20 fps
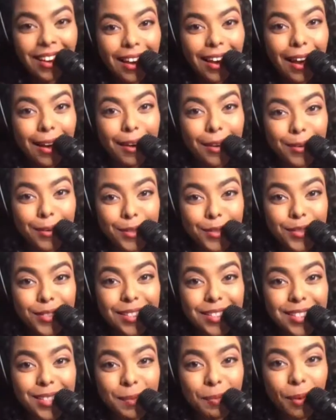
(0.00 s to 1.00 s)
I was
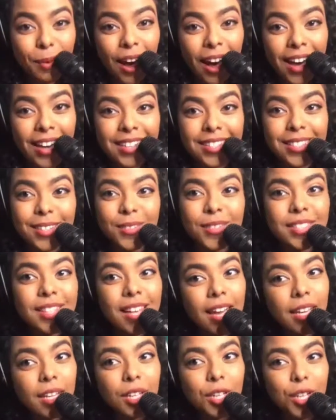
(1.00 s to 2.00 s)
really surprised. I was
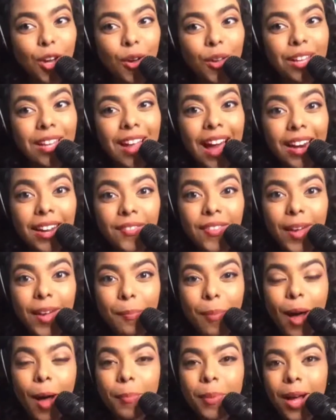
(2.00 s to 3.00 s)
like, a lot of hip
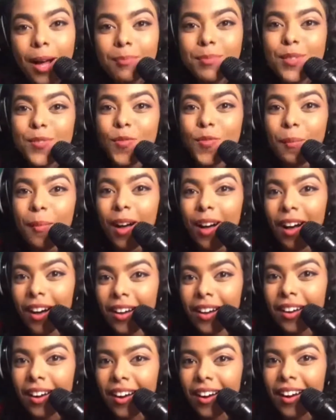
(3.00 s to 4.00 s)
hop comes from
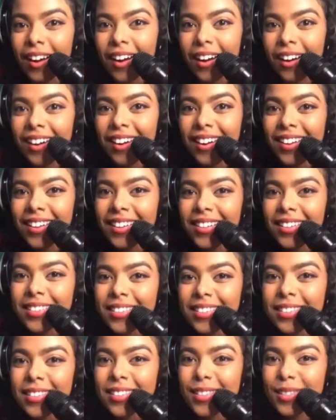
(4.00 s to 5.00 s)
hunger.
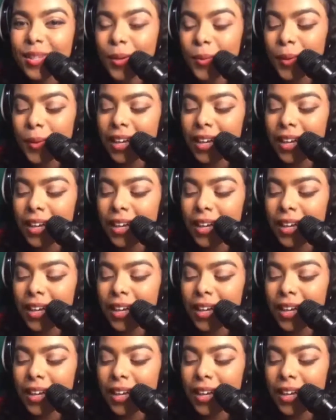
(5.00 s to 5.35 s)
So we